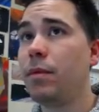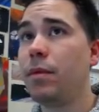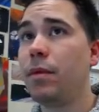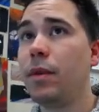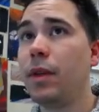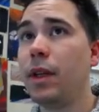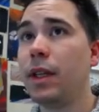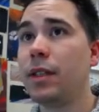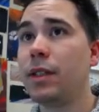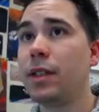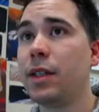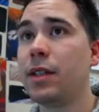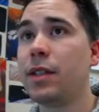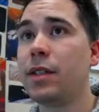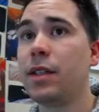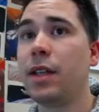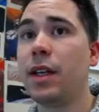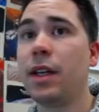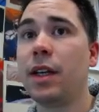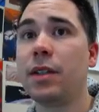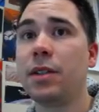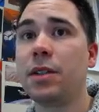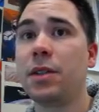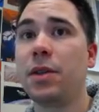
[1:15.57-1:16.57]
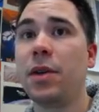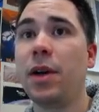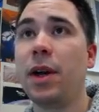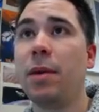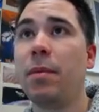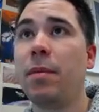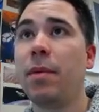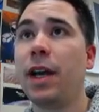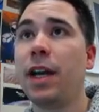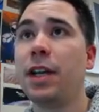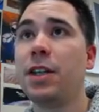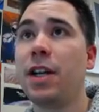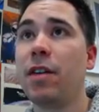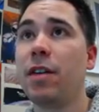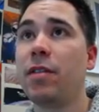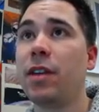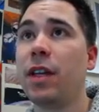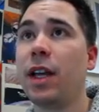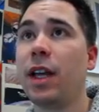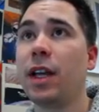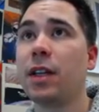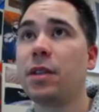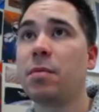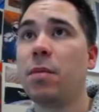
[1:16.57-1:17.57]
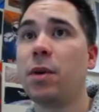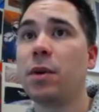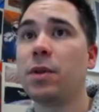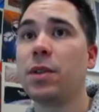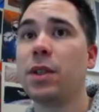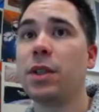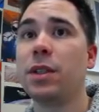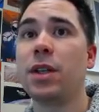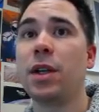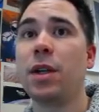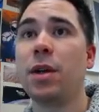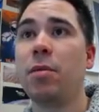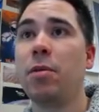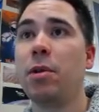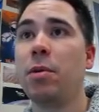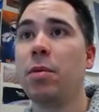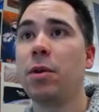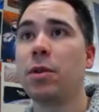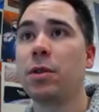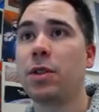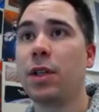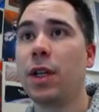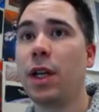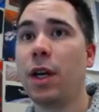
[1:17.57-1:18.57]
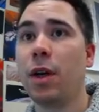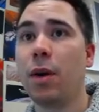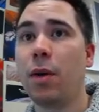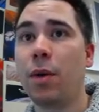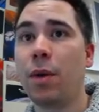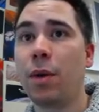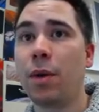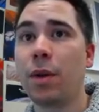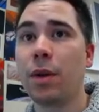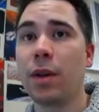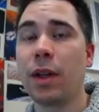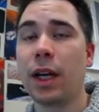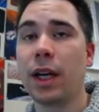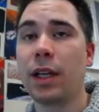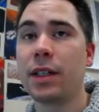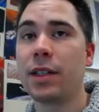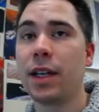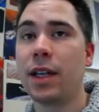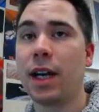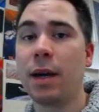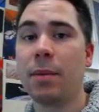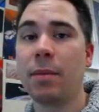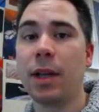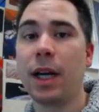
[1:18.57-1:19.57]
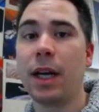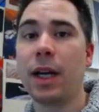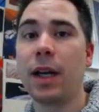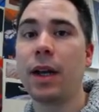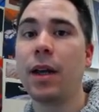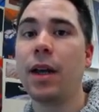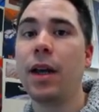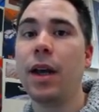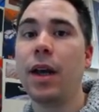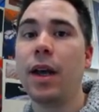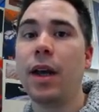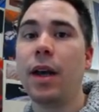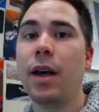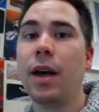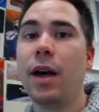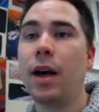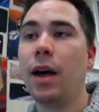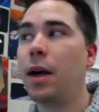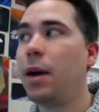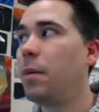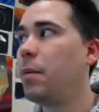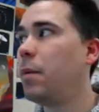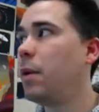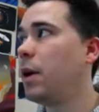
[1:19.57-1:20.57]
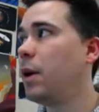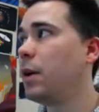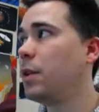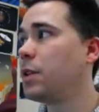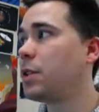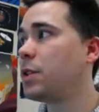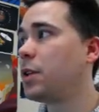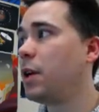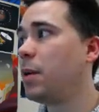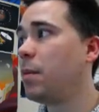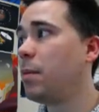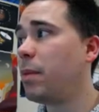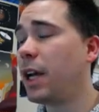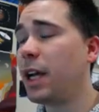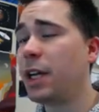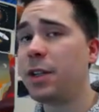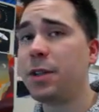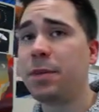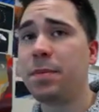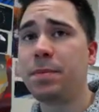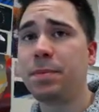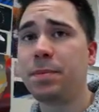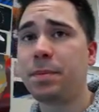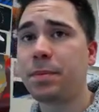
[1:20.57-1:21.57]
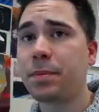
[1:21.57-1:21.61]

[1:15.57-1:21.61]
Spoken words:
This is the stream page. Everything gets posted. It's going to be posted in order like a timeline on the stream page.